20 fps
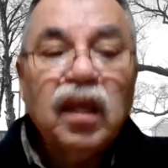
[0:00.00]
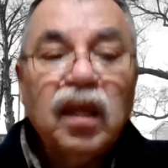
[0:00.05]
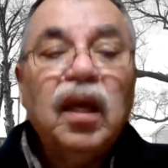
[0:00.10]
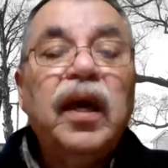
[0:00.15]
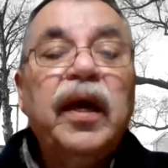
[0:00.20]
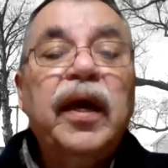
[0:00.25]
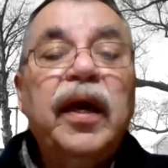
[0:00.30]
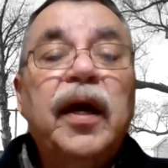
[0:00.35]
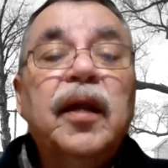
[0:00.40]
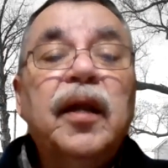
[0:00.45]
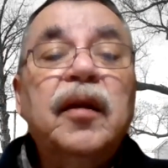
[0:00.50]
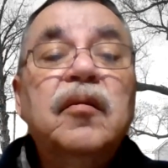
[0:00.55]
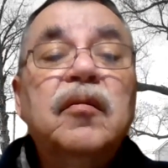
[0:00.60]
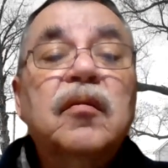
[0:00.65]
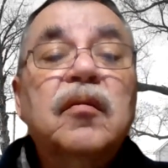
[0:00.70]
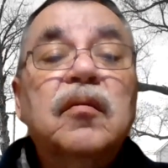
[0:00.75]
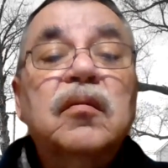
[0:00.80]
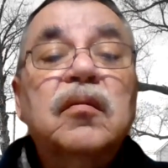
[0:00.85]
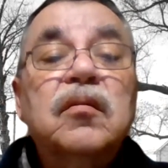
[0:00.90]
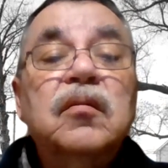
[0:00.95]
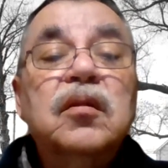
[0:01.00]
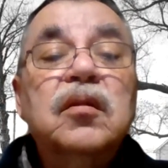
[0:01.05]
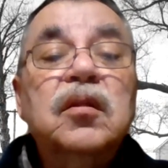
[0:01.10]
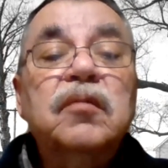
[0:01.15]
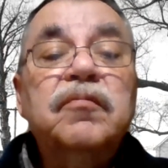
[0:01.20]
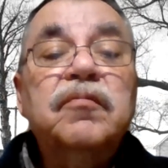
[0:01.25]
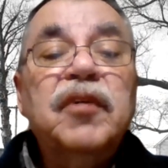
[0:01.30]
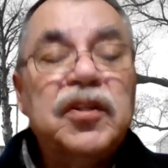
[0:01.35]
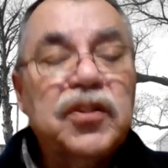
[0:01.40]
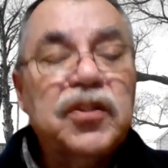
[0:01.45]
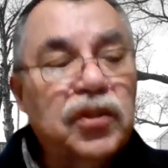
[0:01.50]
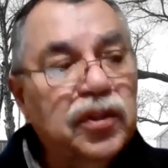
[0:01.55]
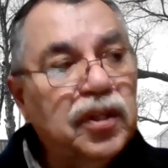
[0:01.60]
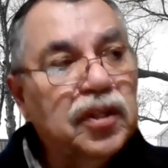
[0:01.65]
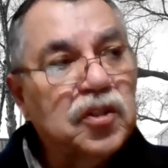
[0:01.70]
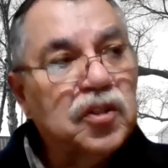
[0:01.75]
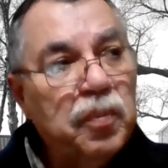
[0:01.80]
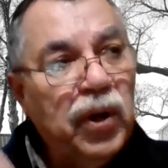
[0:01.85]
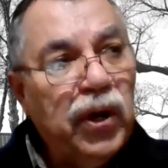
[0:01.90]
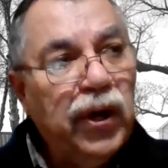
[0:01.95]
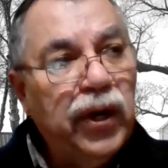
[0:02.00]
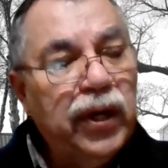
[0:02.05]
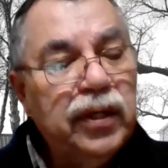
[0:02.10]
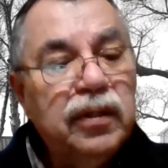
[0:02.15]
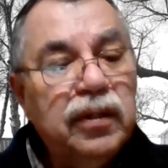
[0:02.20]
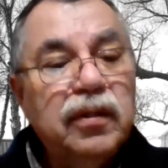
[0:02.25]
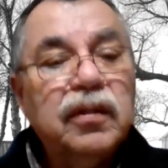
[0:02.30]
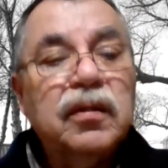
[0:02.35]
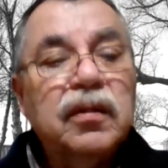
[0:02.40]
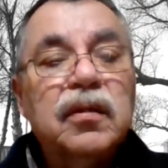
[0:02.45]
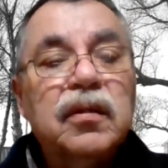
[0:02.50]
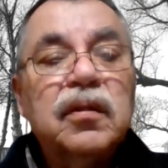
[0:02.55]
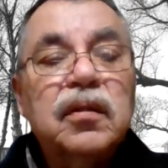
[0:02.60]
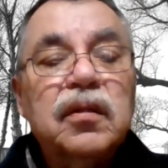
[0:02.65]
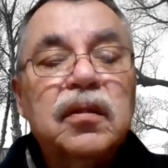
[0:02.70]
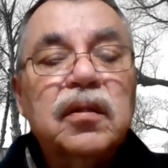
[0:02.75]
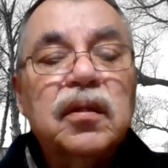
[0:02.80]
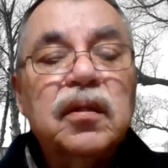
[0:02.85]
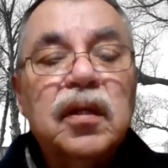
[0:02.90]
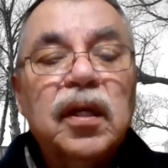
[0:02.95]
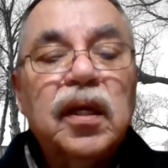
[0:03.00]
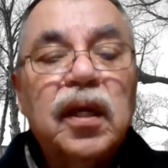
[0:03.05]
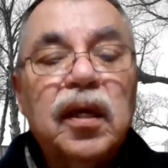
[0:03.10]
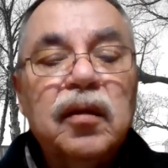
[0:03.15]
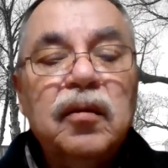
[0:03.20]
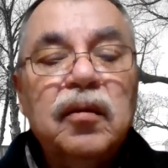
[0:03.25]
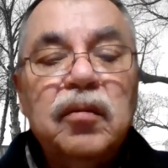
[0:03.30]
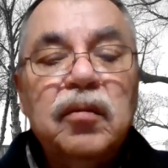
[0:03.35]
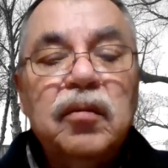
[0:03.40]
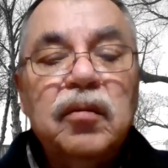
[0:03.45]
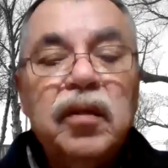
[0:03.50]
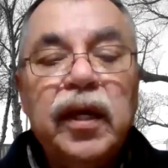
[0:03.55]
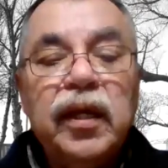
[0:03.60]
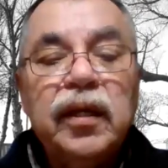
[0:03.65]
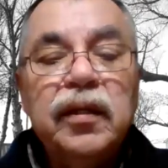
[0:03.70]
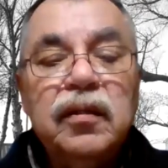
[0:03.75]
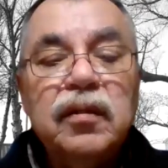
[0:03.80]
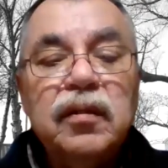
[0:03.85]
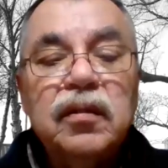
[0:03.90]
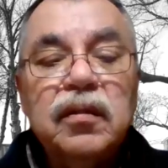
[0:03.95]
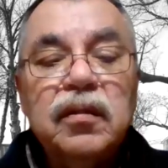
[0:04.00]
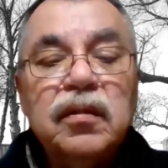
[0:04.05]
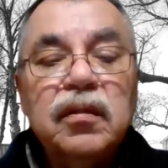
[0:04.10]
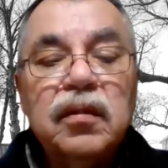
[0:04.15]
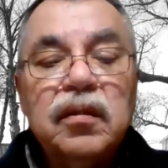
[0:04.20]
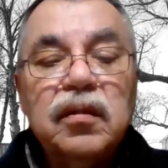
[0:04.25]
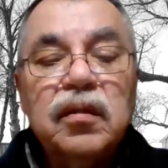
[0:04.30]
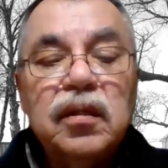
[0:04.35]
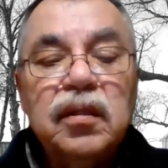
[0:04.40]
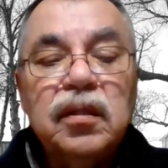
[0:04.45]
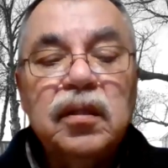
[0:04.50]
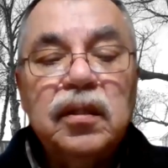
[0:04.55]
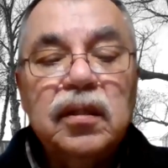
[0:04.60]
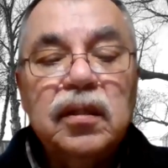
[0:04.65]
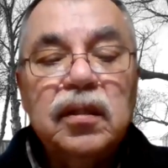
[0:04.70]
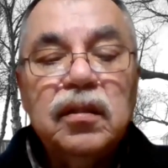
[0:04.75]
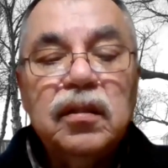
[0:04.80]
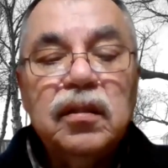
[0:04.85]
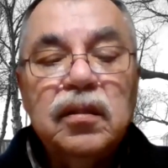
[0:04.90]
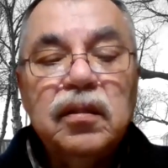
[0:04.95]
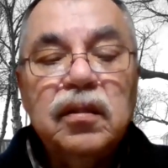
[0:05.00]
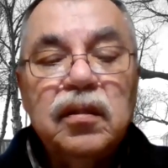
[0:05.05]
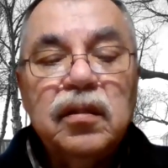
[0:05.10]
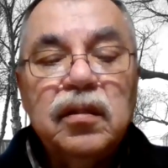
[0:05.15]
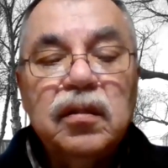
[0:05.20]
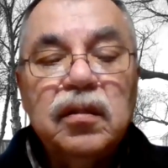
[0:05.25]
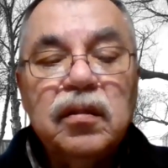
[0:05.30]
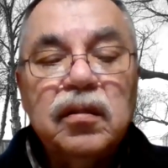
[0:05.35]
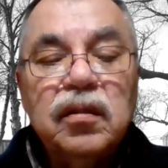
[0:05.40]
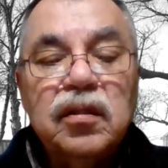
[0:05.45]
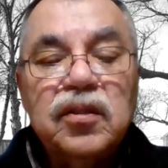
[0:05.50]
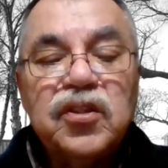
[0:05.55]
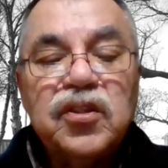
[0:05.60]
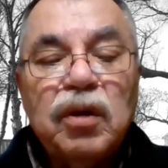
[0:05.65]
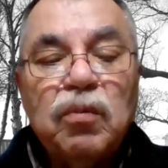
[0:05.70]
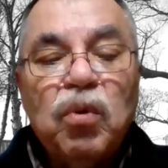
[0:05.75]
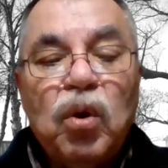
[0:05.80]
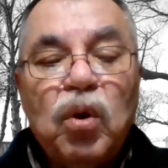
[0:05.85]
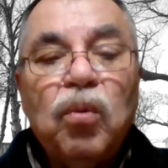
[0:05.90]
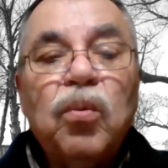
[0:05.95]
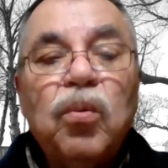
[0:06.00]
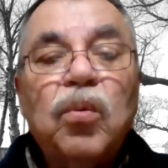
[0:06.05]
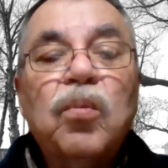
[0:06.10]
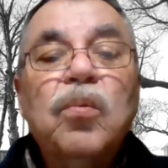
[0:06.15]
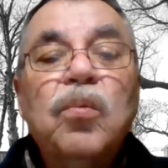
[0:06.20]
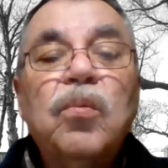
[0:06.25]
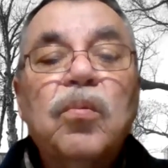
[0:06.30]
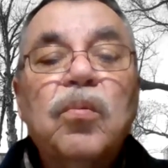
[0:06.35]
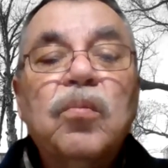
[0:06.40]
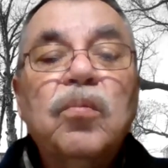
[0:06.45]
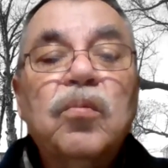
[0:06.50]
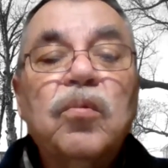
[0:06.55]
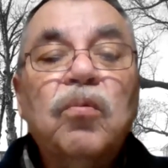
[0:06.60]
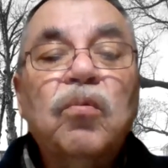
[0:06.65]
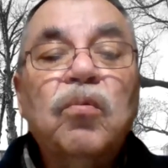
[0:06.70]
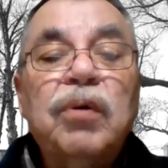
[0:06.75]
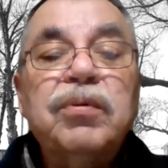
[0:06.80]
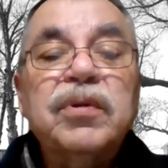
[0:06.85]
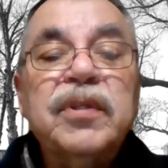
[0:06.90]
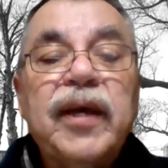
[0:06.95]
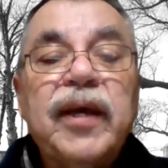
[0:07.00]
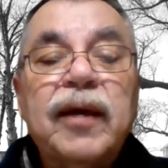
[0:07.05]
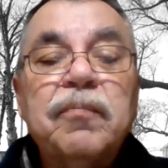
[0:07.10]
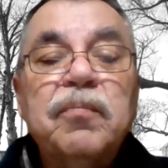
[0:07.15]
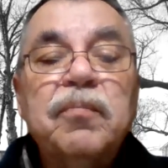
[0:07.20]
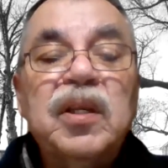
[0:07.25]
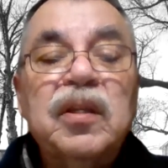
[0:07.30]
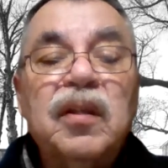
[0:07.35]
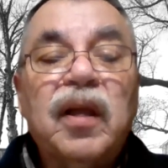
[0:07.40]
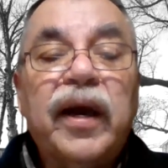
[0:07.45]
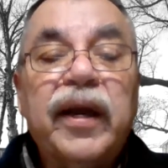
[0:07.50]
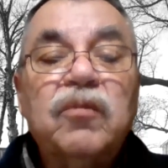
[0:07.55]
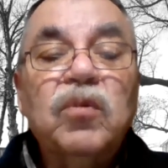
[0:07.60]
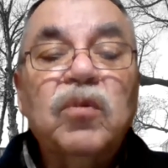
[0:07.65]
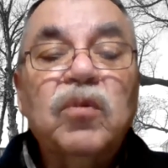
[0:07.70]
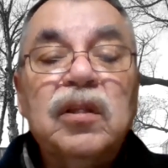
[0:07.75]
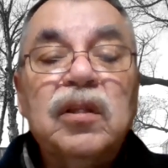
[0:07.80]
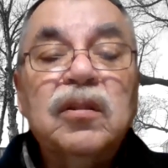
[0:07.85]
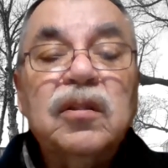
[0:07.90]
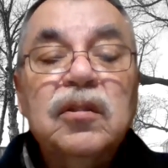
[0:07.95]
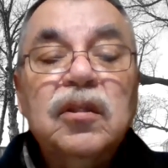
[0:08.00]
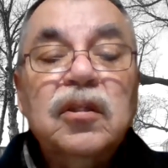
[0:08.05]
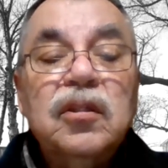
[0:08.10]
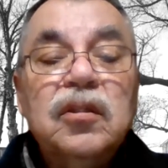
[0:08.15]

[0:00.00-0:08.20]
and eventually gets married. And you say, well, what would that have been like? Well,